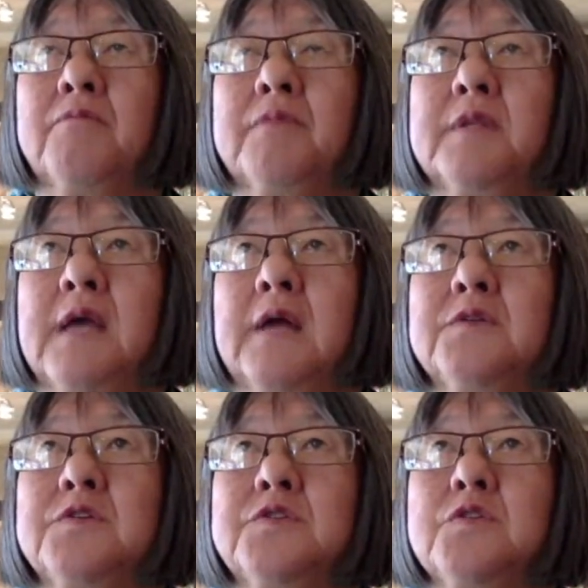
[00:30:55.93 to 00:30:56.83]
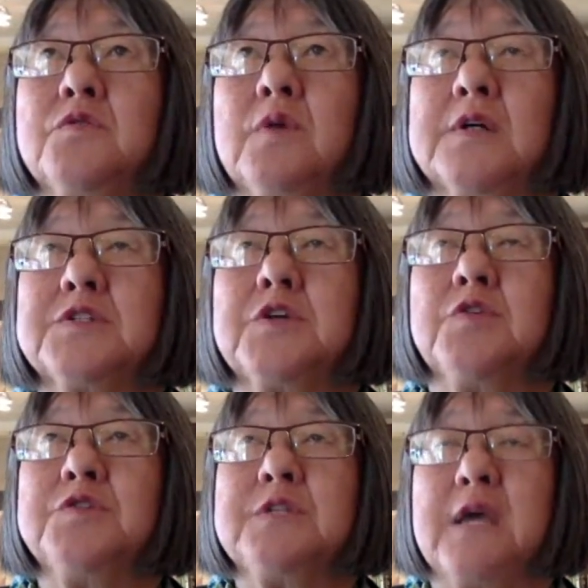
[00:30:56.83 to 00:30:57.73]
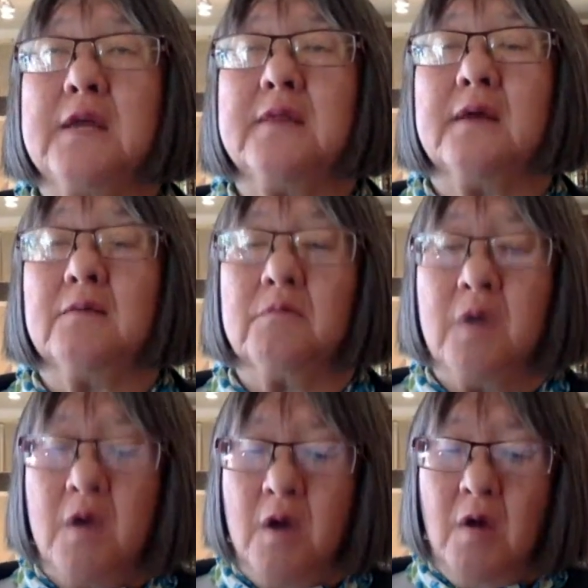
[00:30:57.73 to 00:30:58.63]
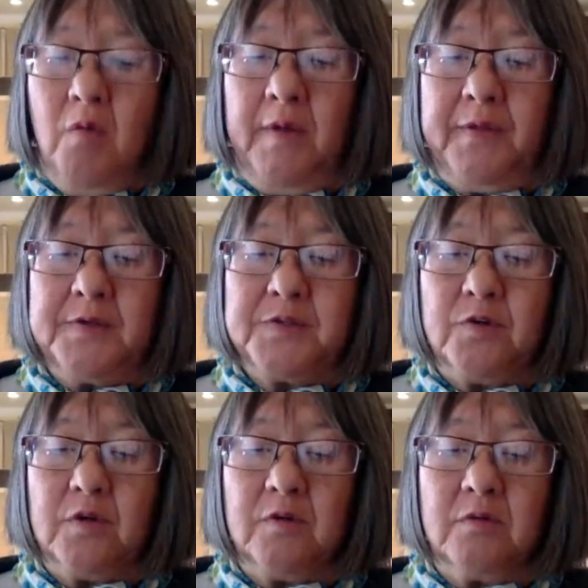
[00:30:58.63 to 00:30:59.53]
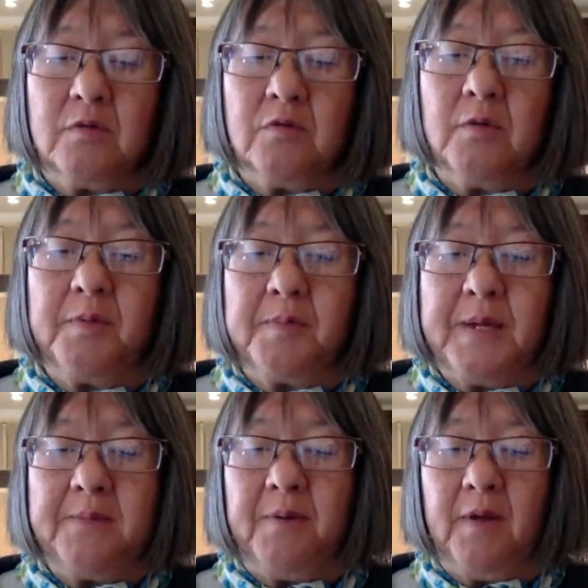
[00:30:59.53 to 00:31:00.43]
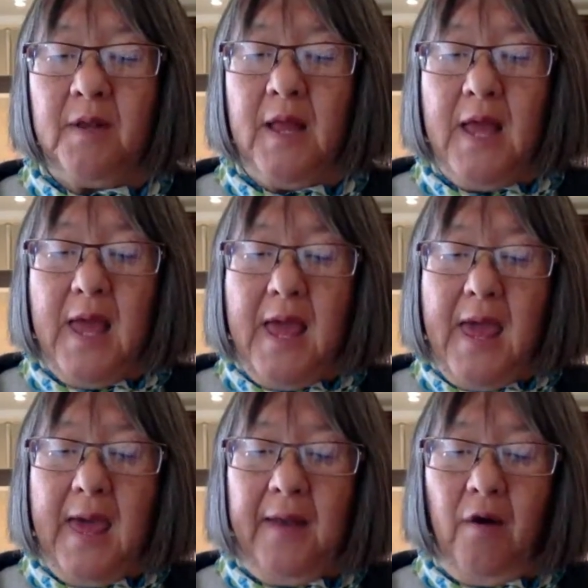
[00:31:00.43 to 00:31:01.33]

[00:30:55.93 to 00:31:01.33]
tends to associate them with a certain group of people, and